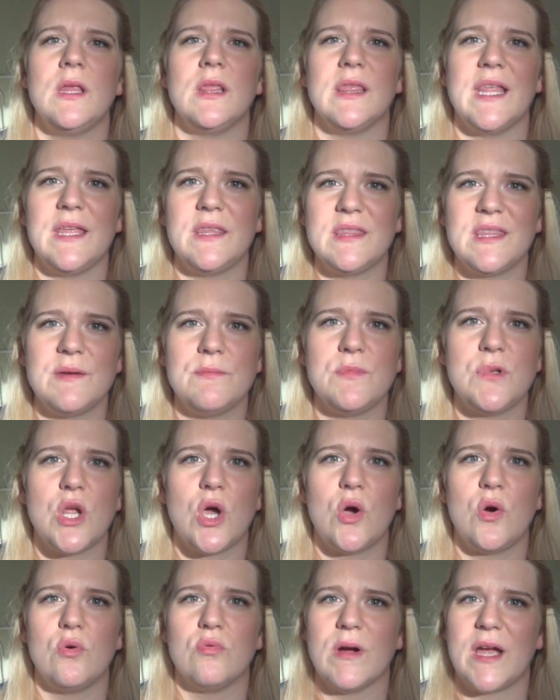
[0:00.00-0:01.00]
Let them
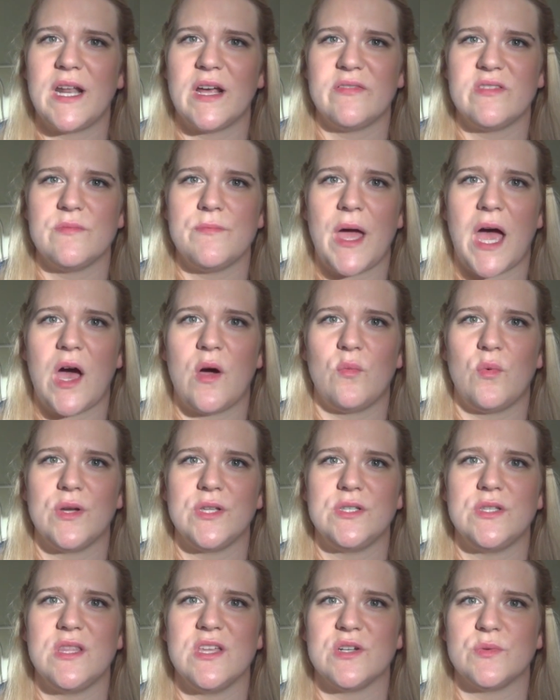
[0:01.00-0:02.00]
know right off the bat
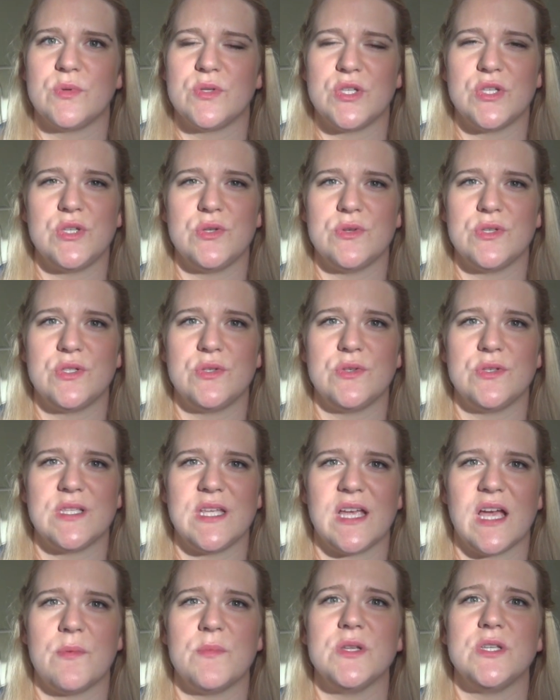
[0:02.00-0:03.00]
what they're supposed to do as soon as
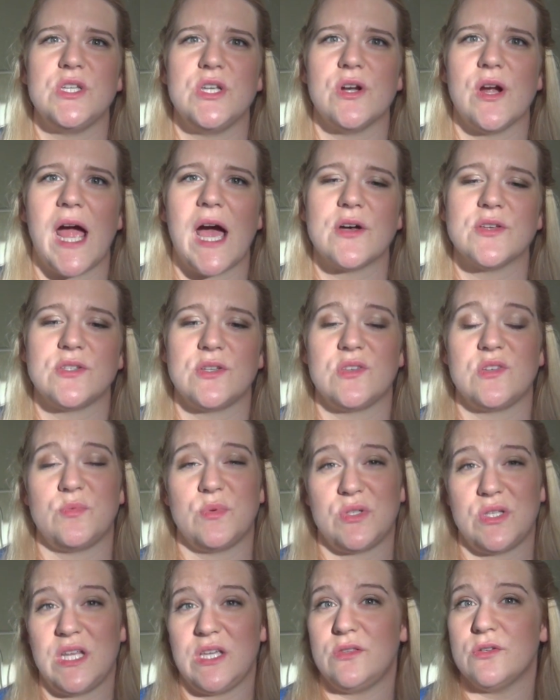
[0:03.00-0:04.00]
they come into your house. Are they
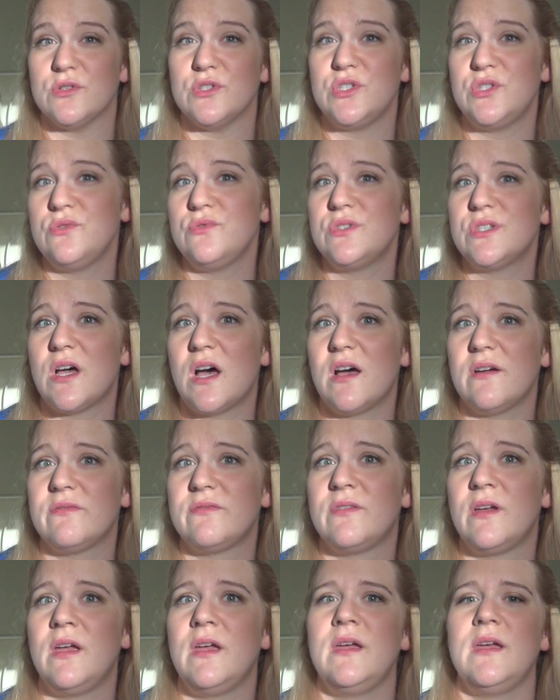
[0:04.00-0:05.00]
supposed to take their shoes
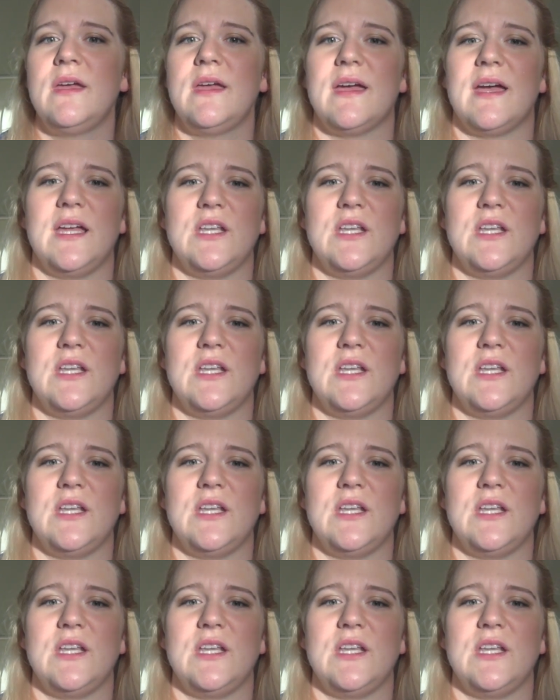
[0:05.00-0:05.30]
off?